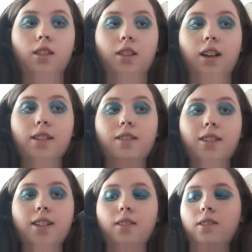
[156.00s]
That's how
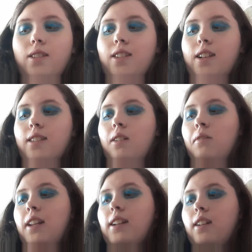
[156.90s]
it sounds because that's how
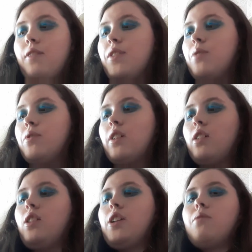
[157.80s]
little I've used
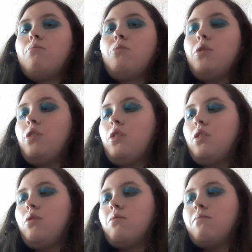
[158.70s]
it, like, but
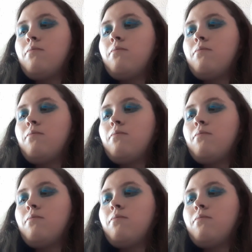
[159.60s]
no.